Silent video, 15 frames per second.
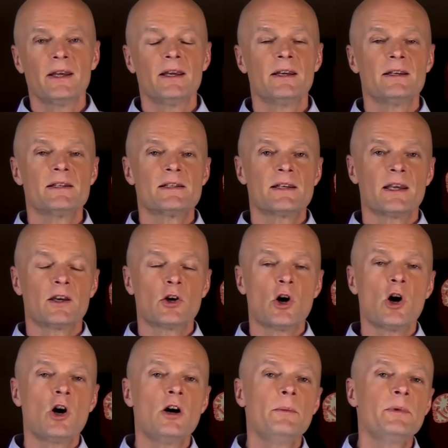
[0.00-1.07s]
It is a
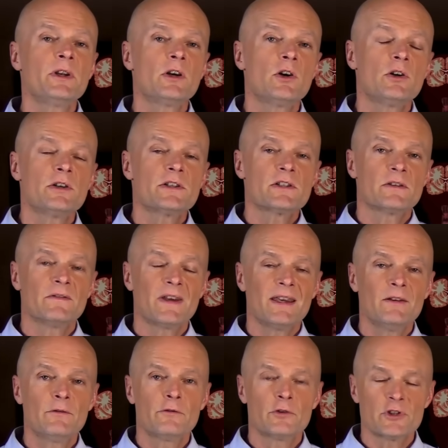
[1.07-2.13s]
common cause of
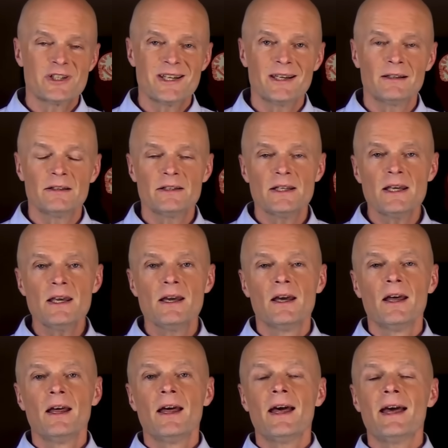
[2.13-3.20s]
infertility
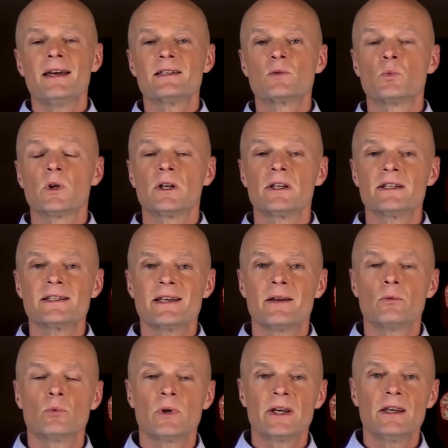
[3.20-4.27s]
as well as
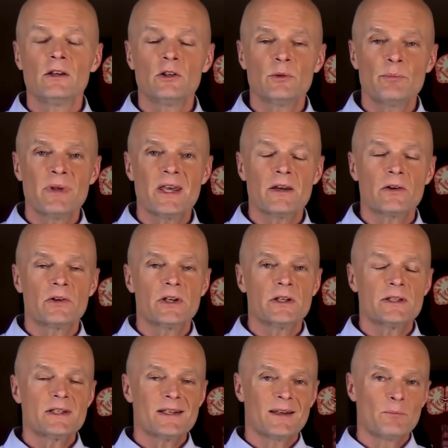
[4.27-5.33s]
irregular
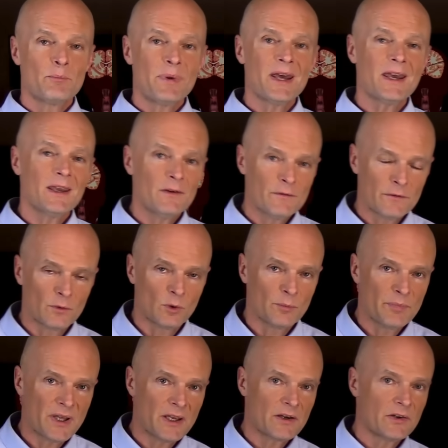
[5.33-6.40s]
periods and painful
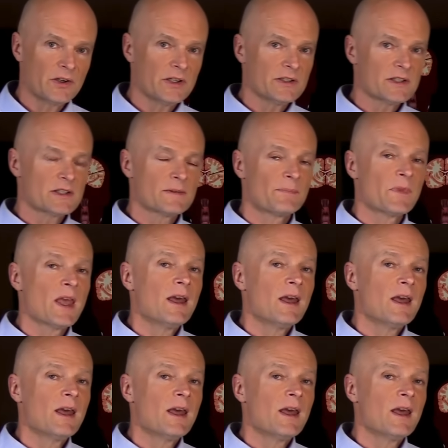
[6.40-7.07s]
periods.